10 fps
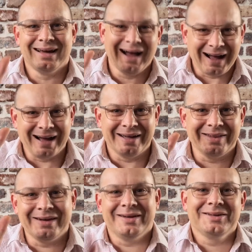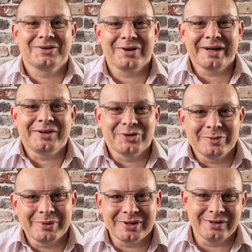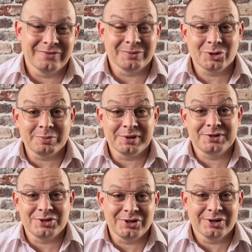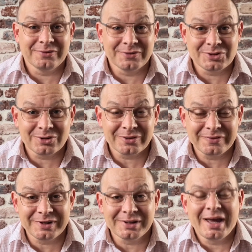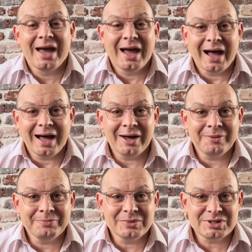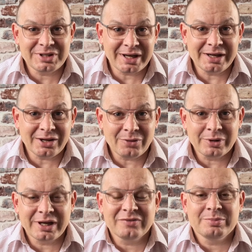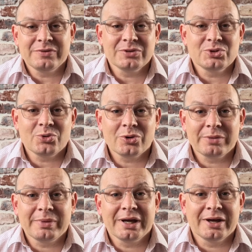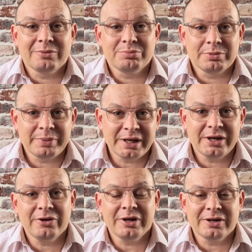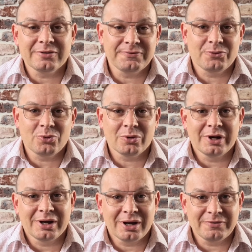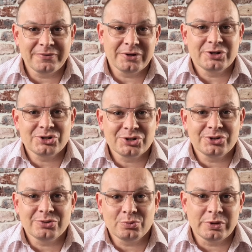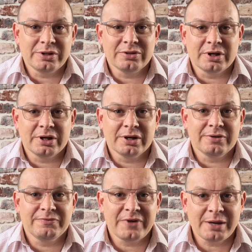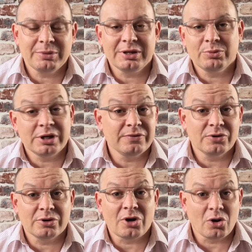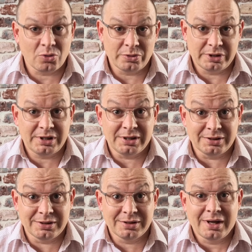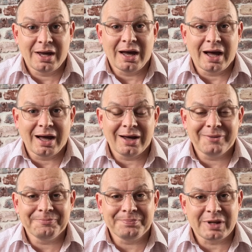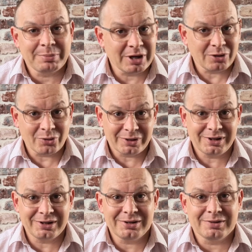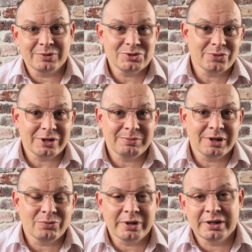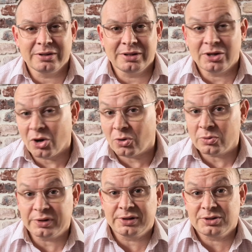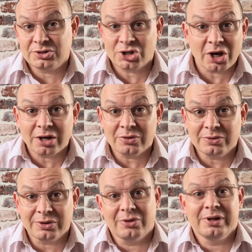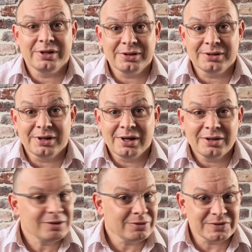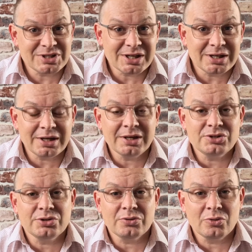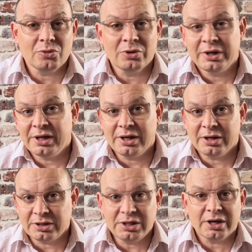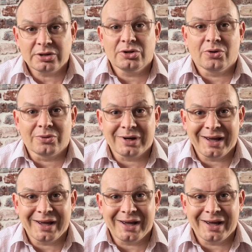Hi there, it's Craig Cooper here from Cooper Studio Photographers. Today I want to have a bit of a talk about preparing for a photo shoot with a family where you've got older kids. Now by older kids, we're talking about where the oldest child is sort of a teenager or a young adult.